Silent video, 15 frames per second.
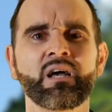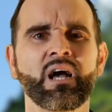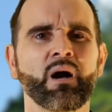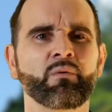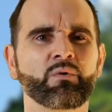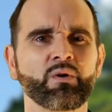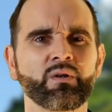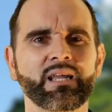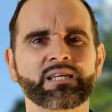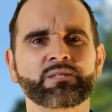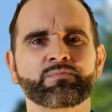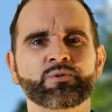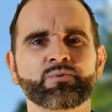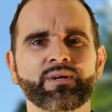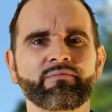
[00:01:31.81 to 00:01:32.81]
It will last
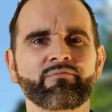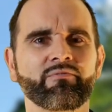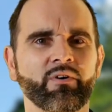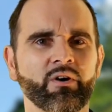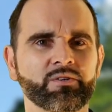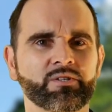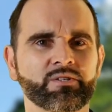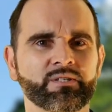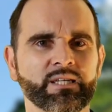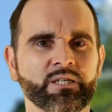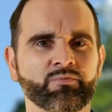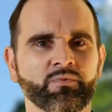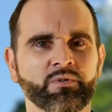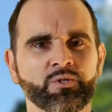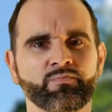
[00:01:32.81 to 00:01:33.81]
between 4 to
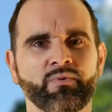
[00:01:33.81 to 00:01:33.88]
6 months